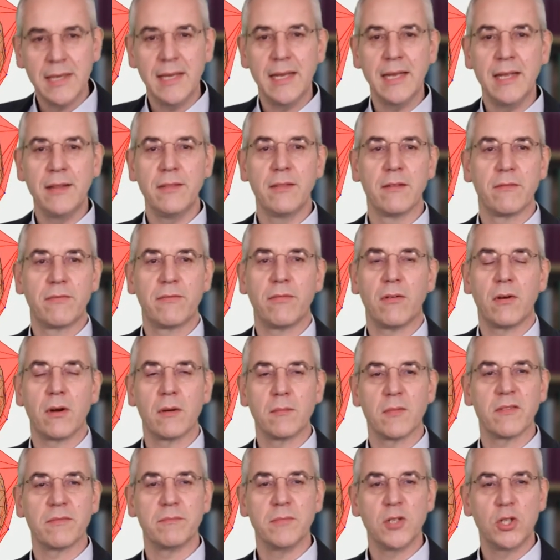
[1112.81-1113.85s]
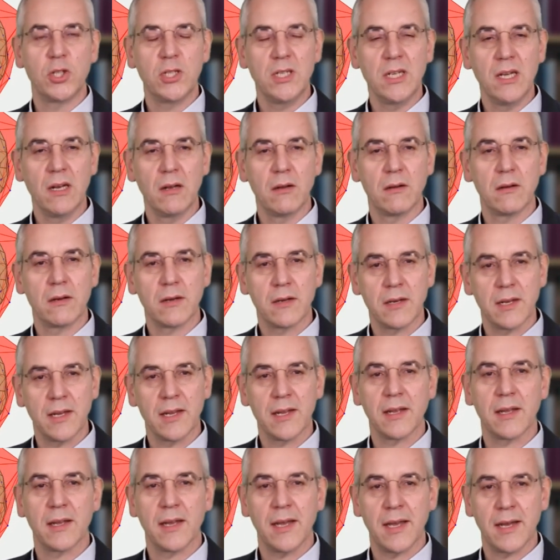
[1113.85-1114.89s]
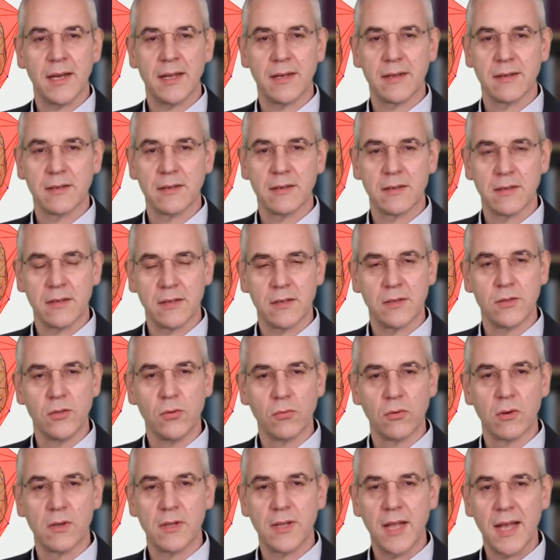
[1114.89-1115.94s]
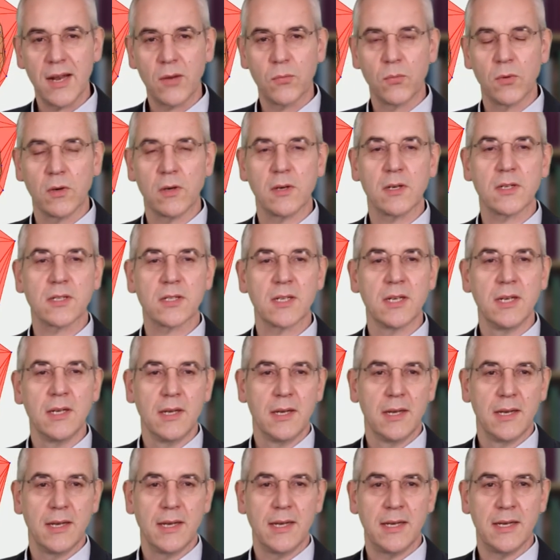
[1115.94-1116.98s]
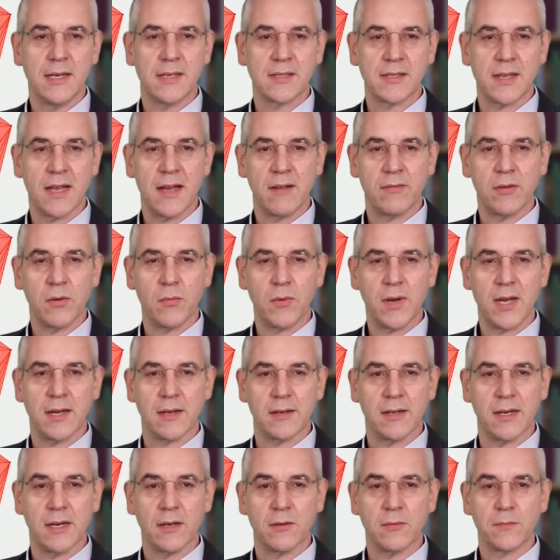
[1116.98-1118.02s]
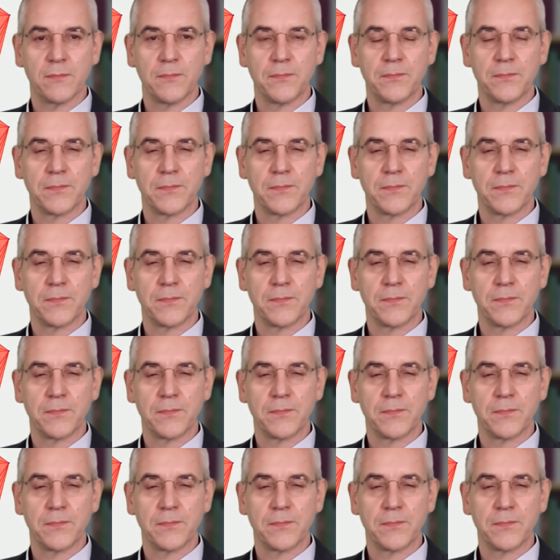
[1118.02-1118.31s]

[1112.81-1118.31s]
in the form of machine learning and uh, neural networks is everywhere now.